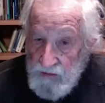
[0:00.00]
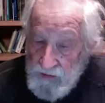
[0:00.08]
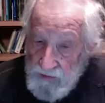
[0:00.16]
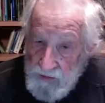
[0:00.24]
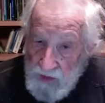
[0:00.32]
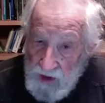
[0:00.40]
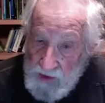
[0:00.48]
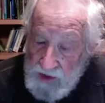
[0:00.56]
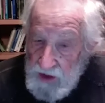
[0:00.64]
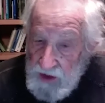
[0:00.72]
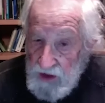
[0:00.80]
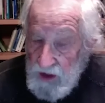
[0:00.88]
maybe in
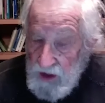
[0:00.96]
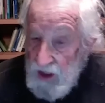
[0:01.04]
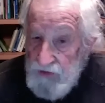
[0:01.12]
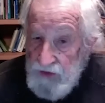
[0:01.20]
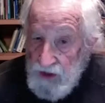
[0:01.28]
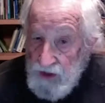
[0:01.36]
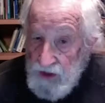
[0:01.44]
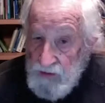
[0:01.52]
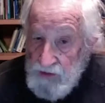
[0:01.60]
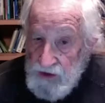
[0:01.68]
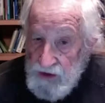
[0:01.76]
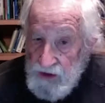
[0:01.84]
their
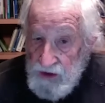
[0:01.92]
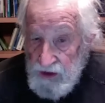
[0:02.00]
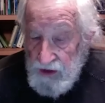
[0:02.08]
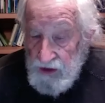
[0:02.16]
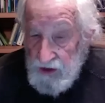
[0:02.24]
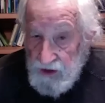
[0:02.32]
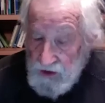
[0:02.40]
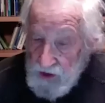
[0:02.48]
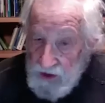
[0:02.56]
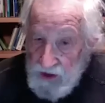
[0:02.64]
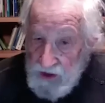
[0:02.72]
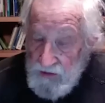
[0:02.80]
lifetimes.
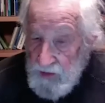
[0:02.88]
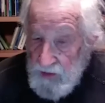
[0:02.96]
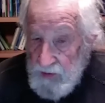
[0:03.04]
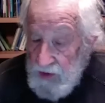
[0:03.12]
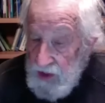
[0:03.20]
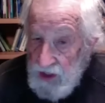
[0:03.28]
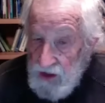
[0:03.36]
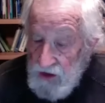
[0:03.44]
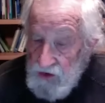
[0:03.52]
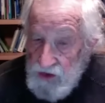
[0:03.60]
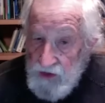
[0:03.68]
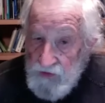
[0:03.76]
Okay, maybe that'll
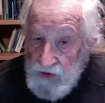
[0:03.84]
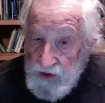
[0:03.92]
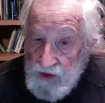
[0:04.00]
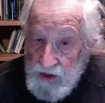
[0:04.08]
save us.